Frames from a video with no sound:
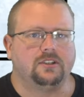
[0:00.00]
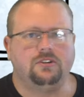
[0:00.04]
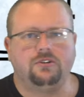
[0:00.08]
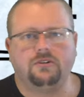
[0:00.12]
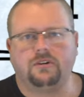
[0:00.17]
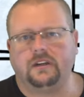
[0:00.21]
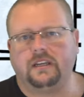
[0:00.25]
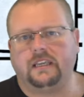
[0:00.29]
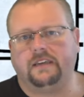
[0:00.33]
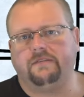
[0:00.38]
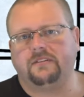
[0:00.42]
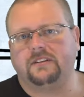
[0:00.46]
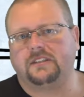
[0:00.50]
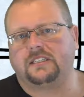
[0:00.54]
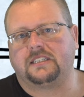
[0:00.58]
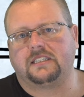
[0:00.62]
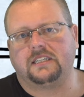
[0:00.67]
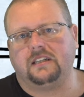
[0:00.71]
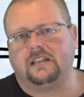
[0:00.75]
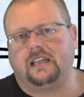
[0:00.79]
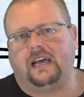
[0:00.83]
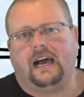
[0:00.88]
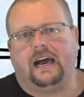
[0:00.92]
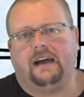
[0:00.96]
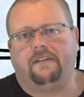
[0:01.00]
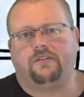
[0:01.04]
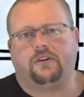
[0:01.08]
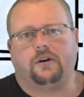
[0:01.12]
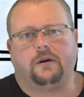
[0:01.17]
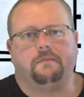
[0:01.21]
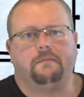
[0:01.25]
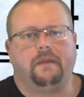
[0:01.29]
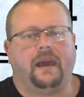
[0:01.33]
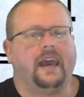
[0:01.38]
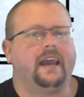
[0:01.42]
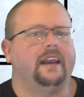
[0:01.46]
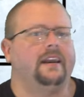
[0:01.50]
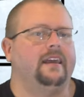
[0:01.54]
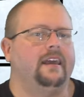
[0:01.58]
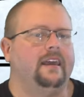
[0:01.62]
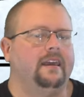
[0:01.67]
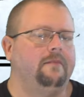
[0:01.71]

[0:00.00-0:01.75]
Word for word: and you can even still have your man